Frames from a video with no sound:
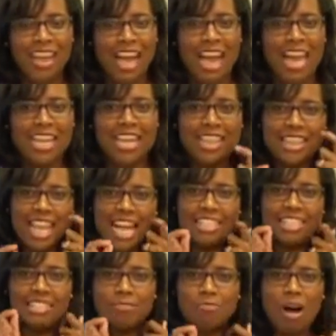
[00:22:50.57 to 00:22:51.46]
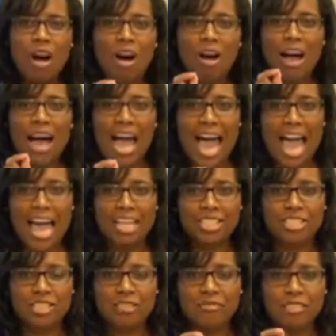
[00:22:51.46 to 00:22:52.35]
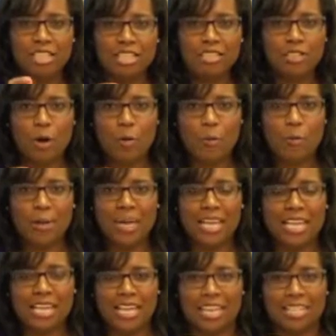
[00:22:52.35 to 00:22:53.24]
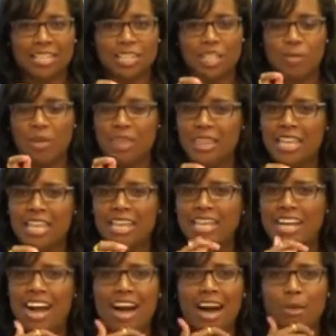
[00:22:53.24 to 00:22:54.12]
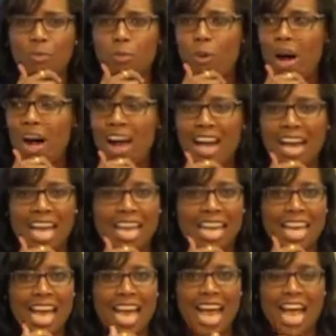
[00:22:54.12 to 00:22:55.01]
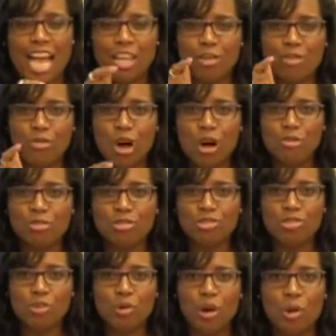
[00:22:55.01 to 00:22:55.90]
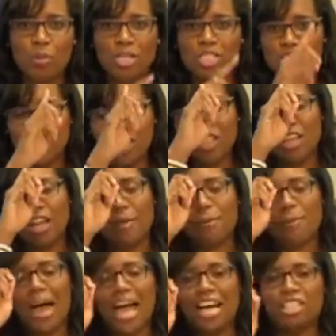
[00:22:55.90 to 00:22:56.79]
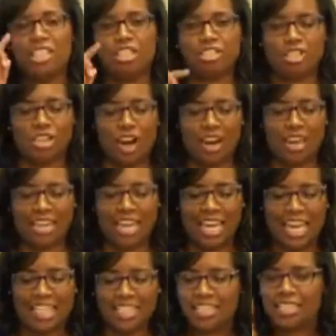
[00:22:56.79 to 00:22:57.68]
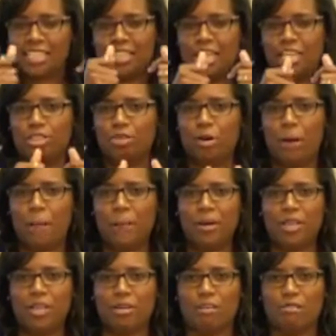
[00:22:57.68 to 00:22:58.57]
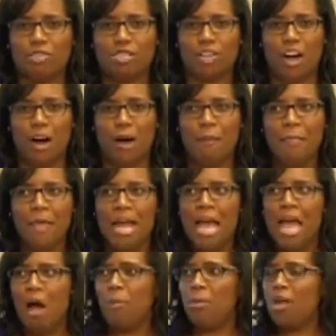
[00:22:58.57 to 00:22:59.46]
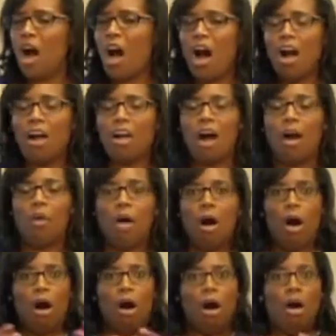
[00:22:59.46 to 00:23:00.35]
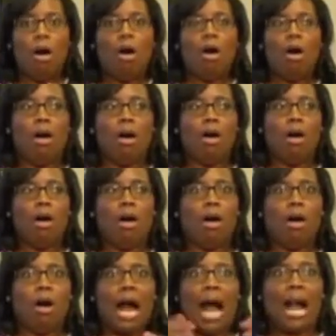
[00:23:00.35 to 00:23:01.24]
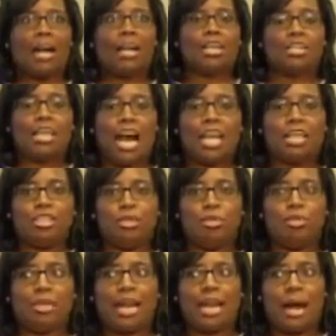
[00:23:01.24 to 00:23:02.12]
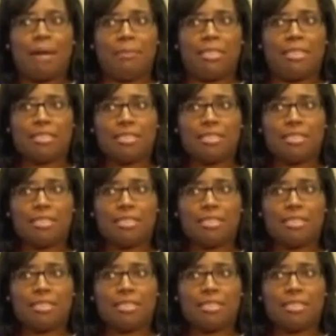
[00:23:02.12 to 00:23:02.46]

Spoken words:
And in that small action of disobedience, you would think, God, why? And you know the story. When she looked back, she's turned instantly into a pillar of salt. And we all go, oh, how could God do that? I mean,